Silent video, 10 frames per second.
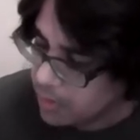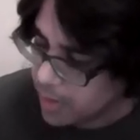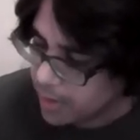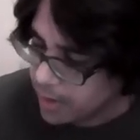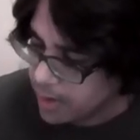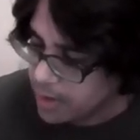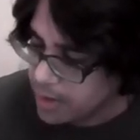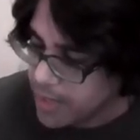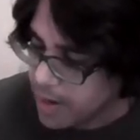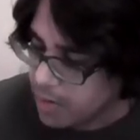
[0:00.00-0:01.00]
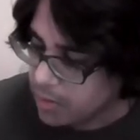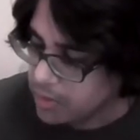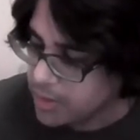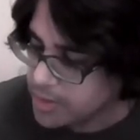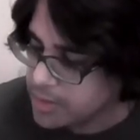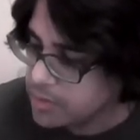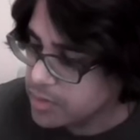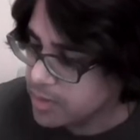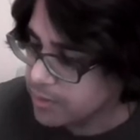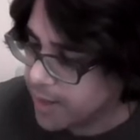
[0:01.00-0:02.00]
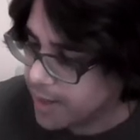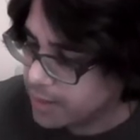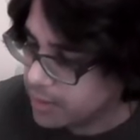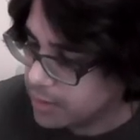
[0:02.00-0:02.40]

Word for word: Okay, now let's use the fact